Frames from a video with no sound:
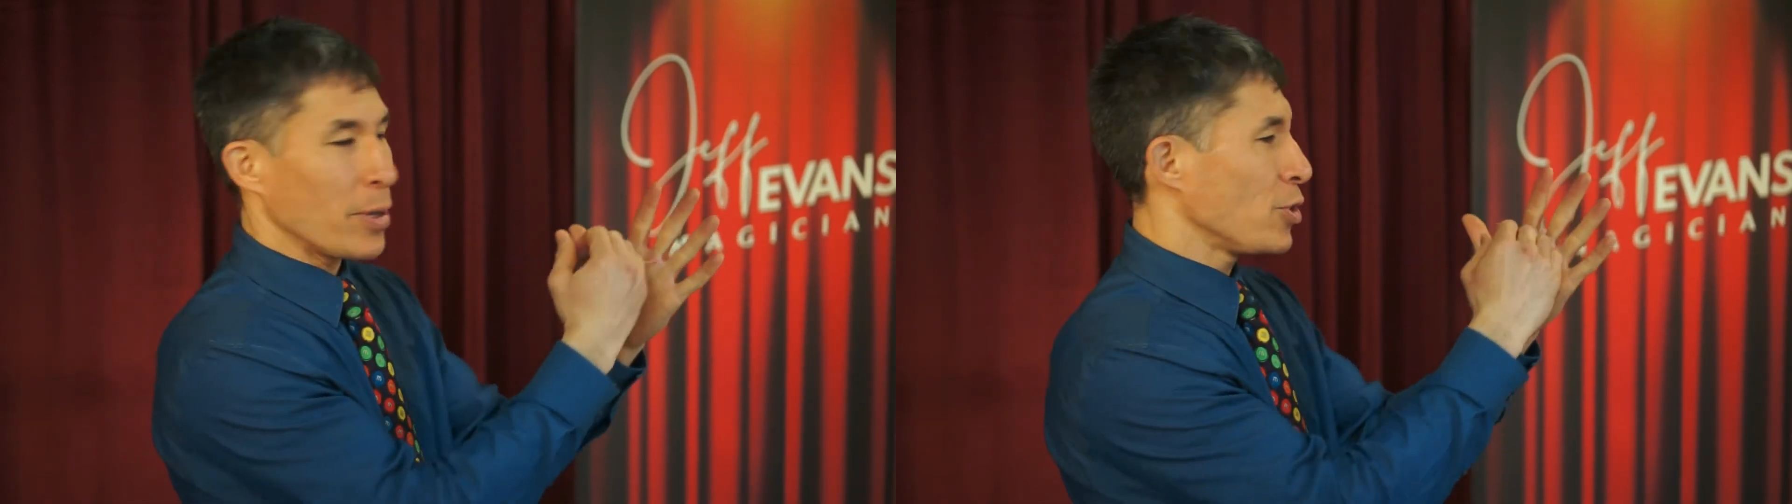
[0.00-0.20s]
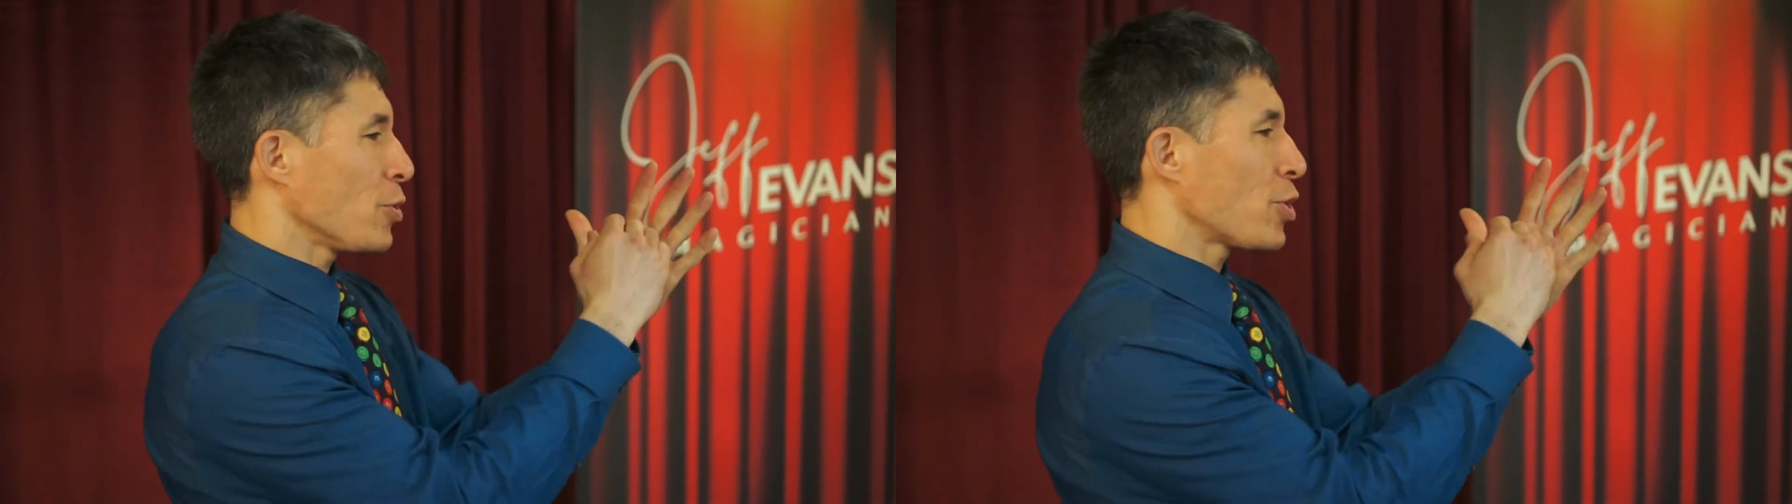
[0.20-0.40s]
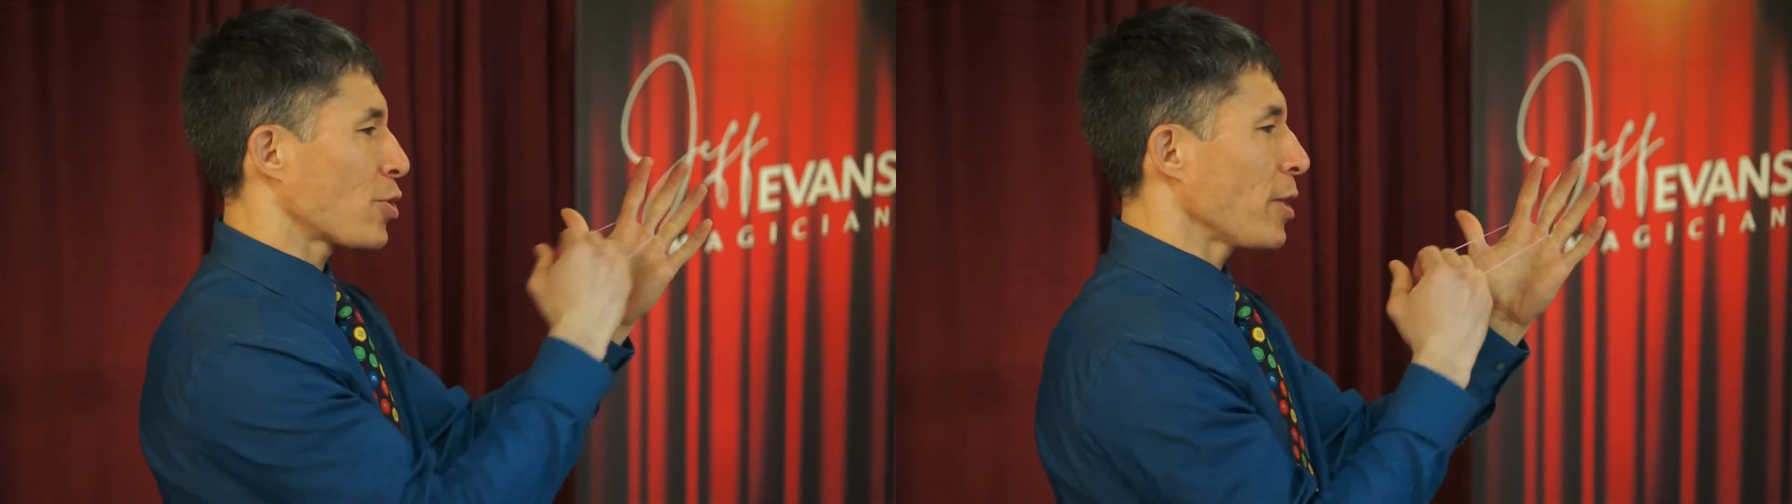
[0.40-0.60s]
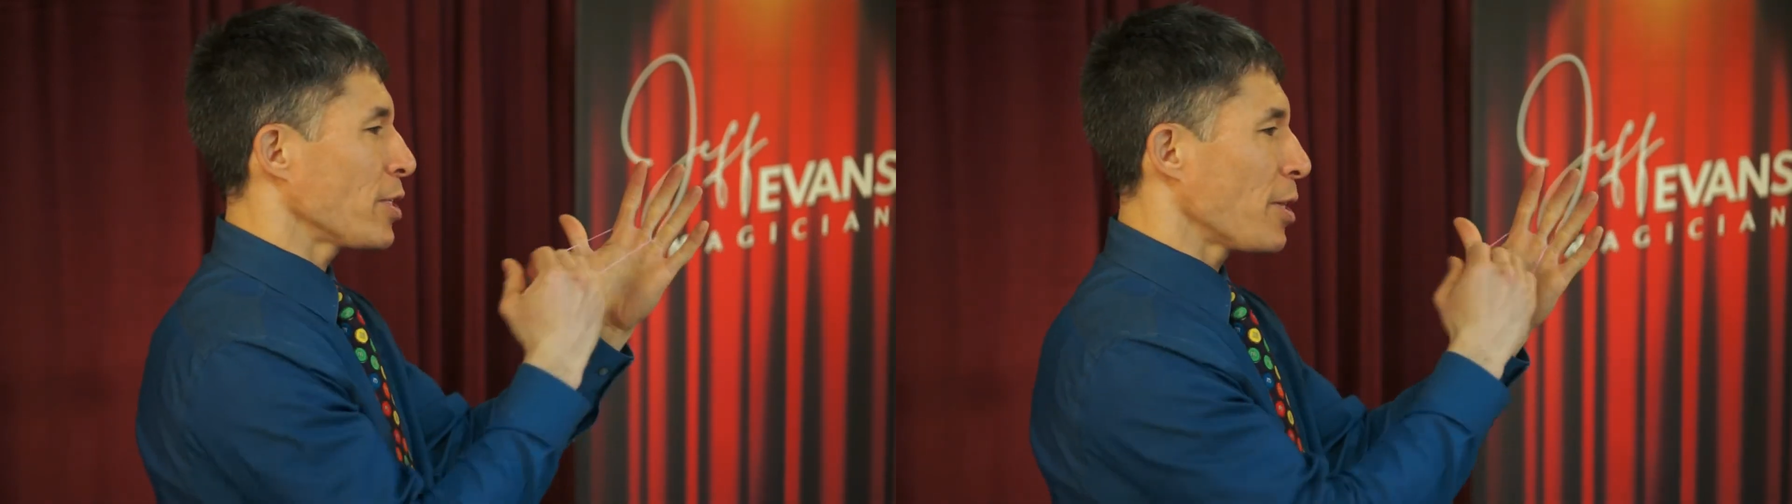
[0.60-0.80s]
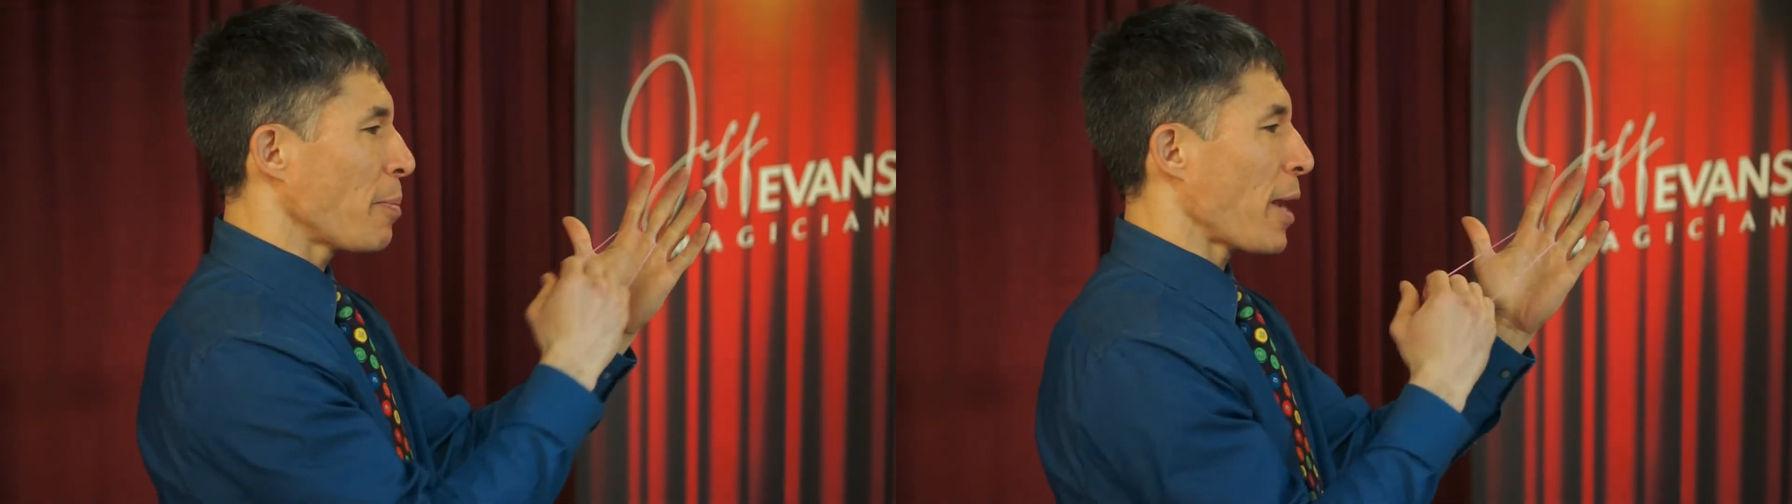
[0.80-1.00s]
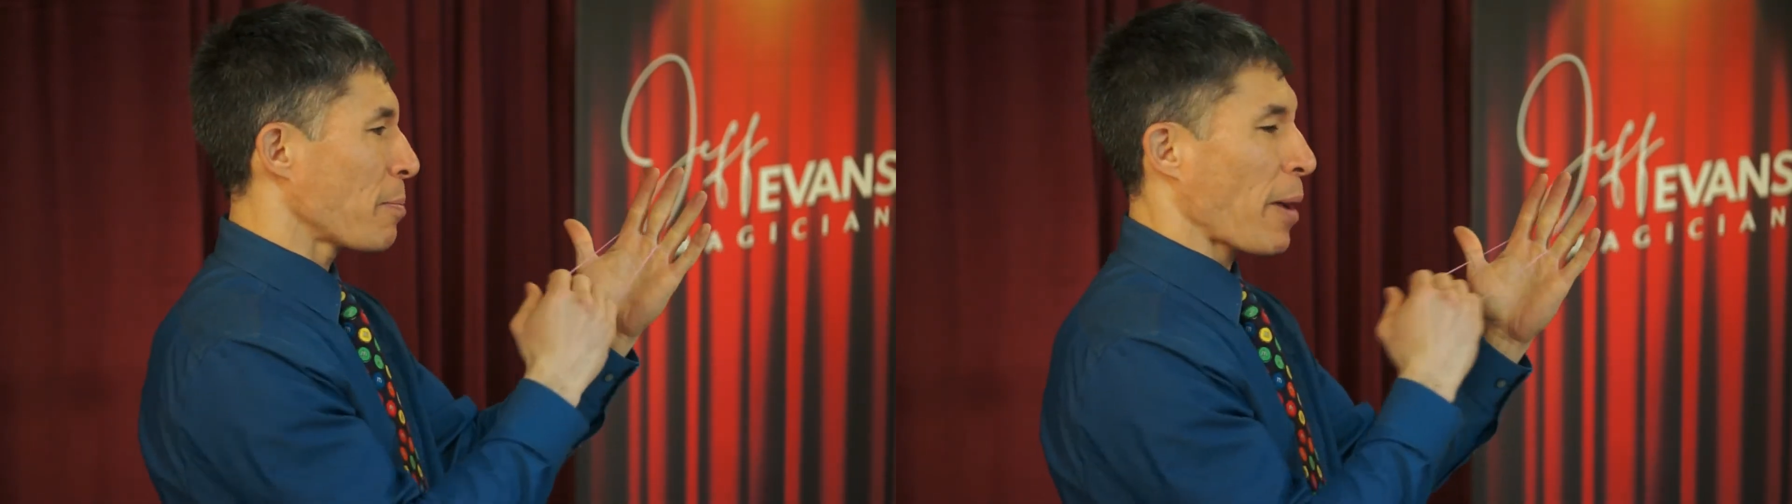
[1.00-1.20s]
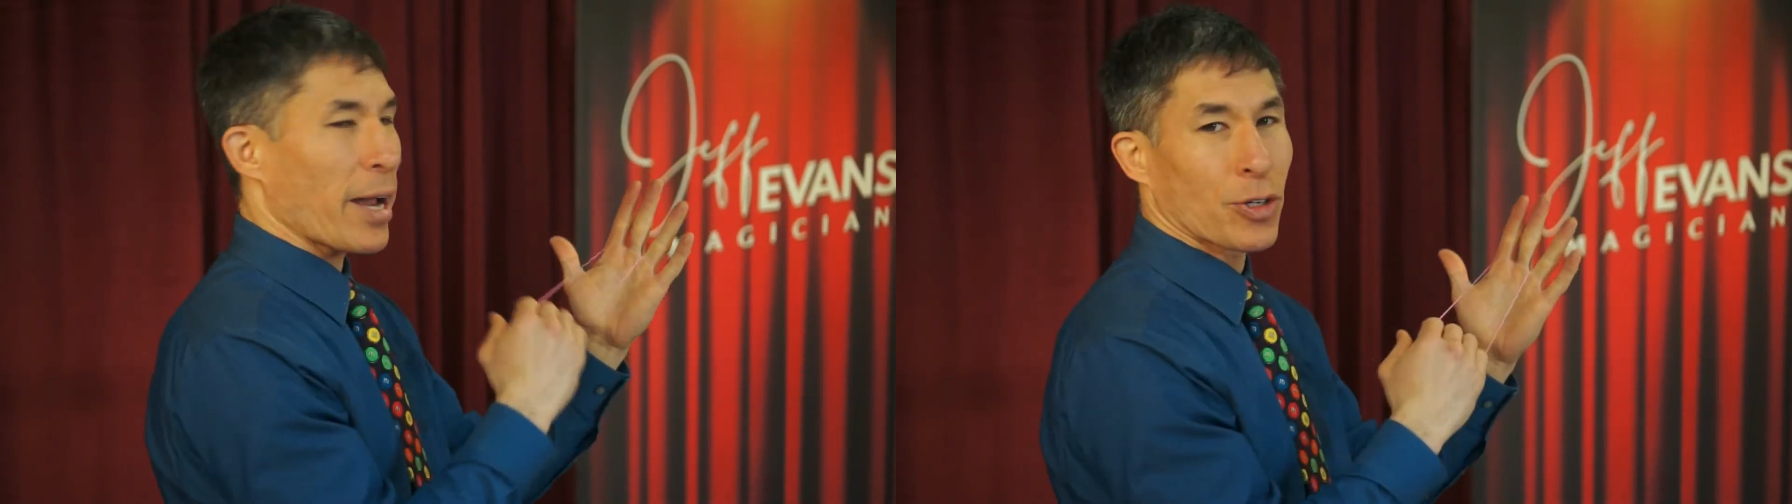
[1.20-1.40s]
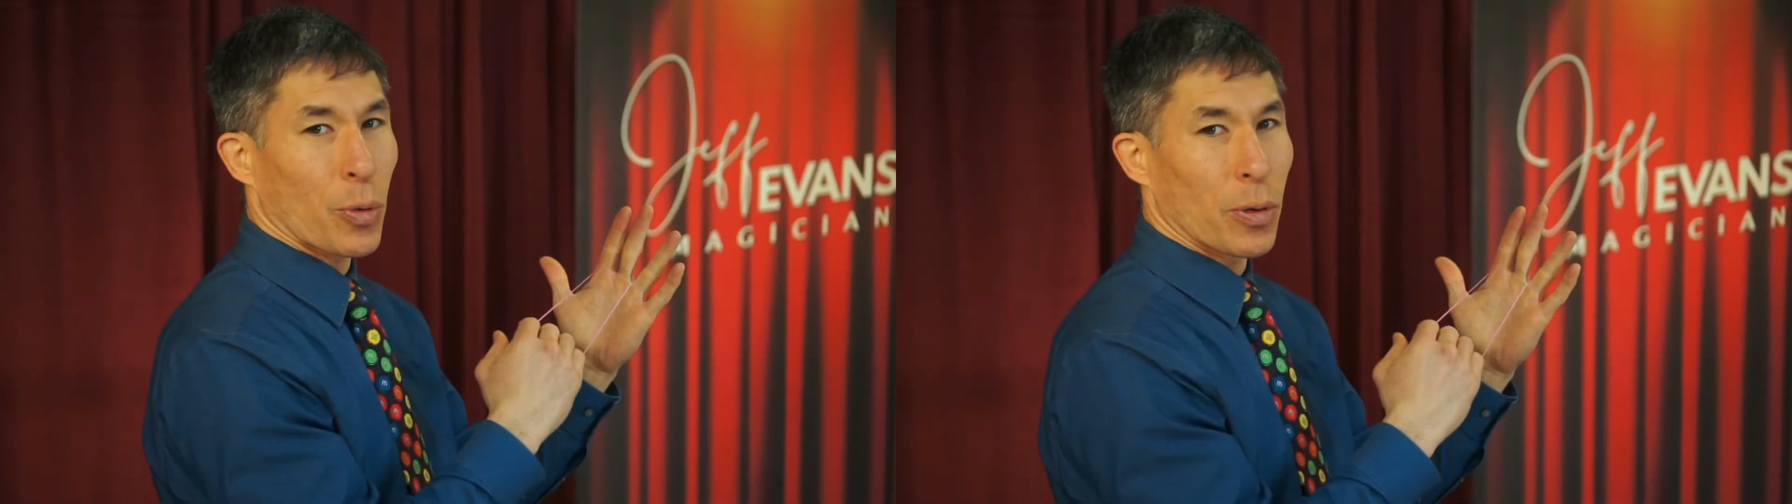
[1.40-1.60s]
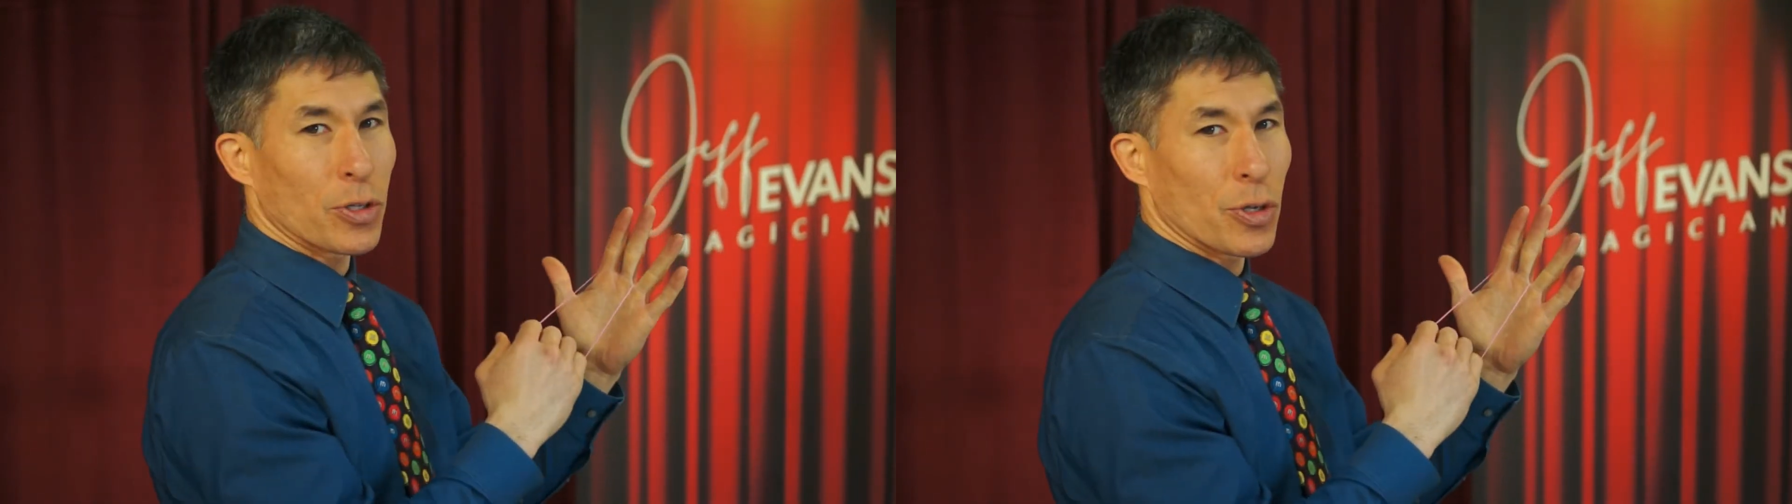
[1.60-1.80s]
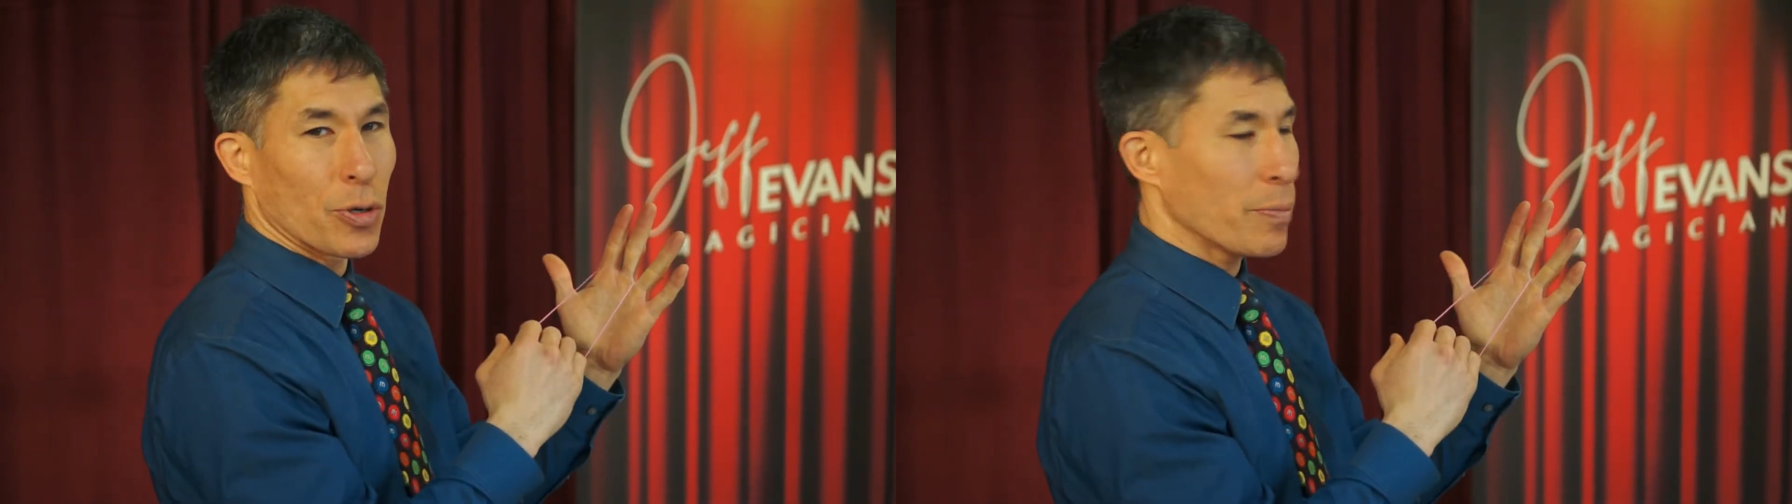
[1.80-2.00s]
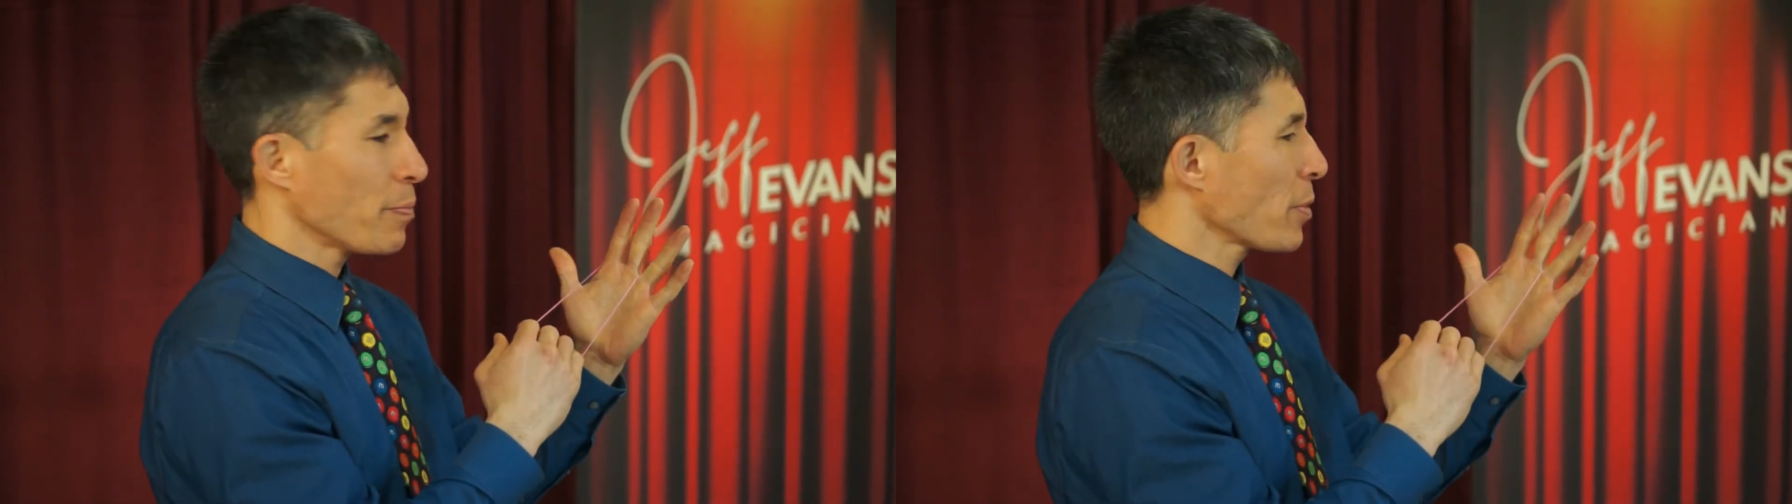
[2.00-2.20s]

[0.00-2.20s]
is you stretch the band back towards you,